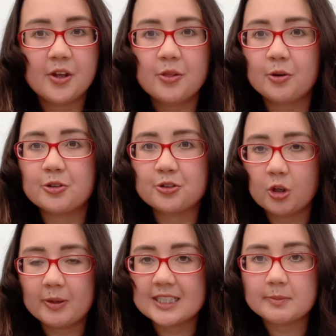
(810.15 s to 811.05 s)
There are so
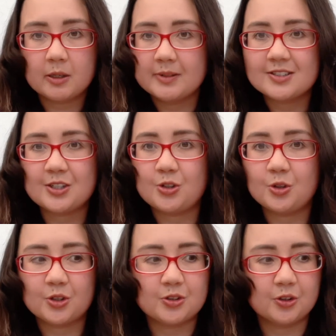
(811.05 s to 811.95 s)
many experiments that you
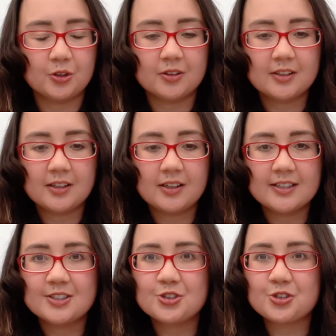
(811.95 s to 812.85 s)
can do.
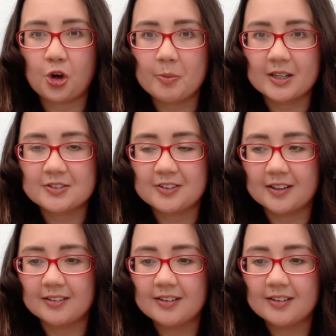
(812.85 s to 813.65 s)
So much fun.